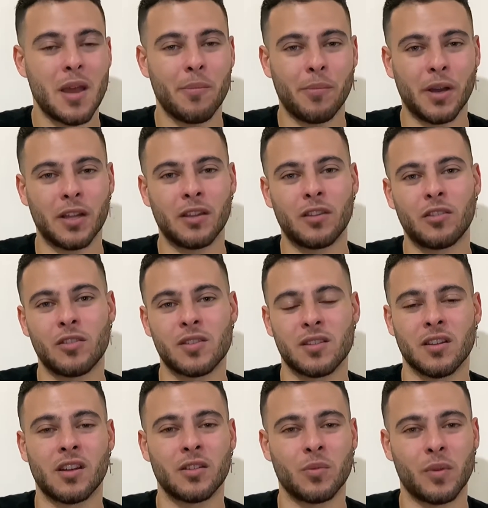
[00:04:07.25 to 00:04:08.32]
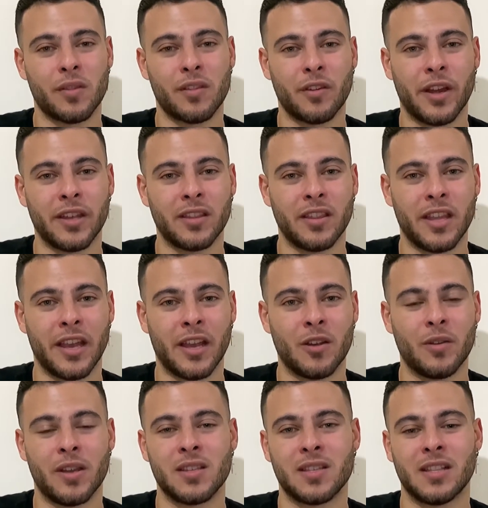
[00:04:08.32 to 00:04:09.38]
But to start with right now
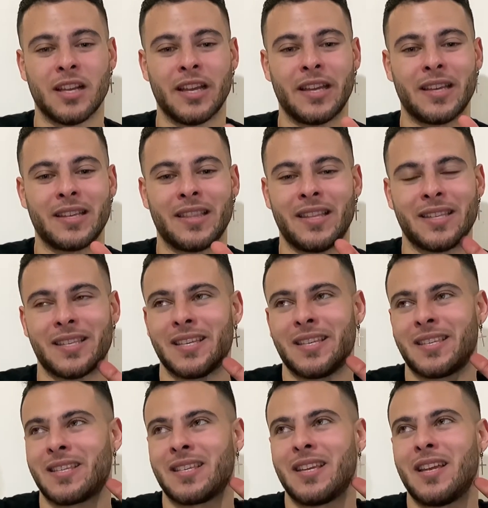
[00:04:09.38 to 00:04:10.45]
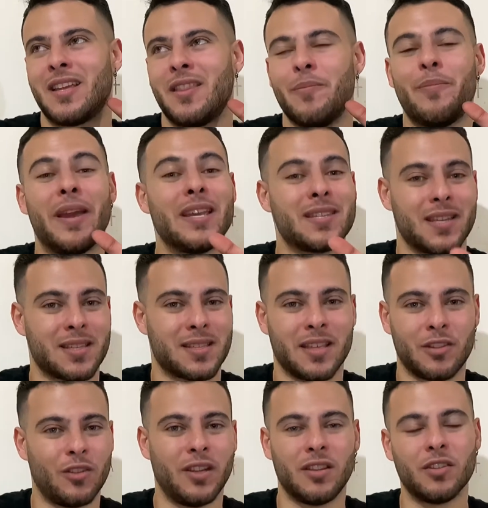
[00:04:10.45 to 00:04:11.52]
is like this is the basics that
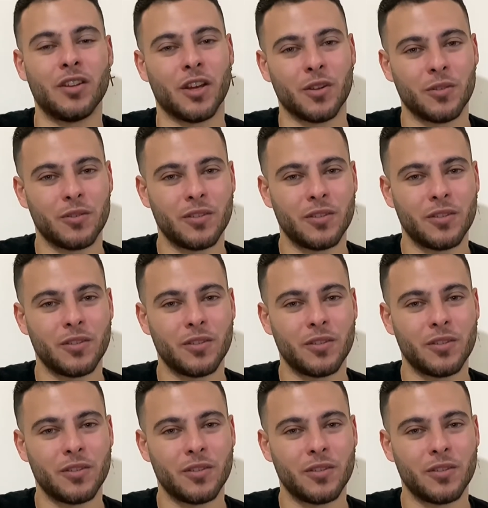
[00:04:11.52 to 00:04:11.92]
you need to know.